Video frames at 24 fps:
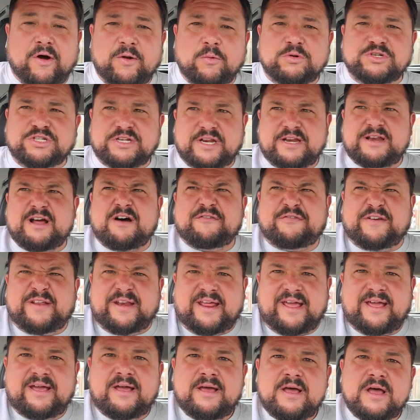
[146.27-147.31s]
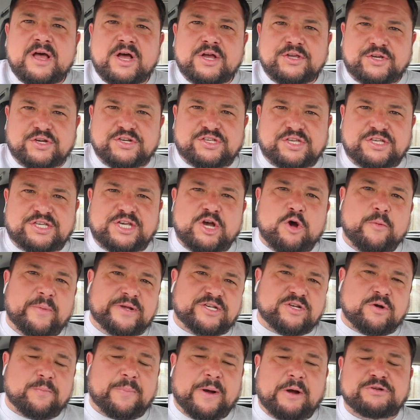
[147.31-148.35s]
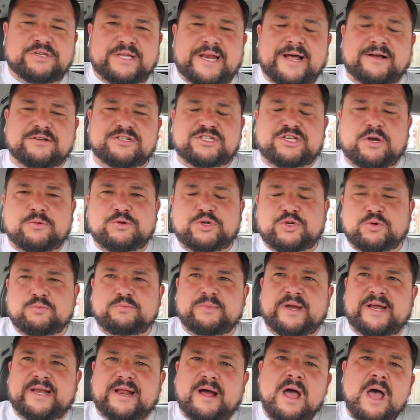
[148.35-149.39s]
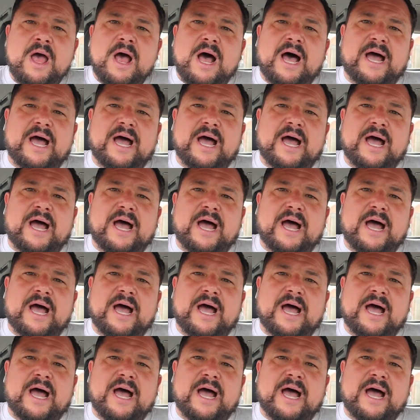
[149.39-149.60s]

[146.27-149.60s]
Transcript: There wasn't enough in it just to tell me, so I posted it out on social media.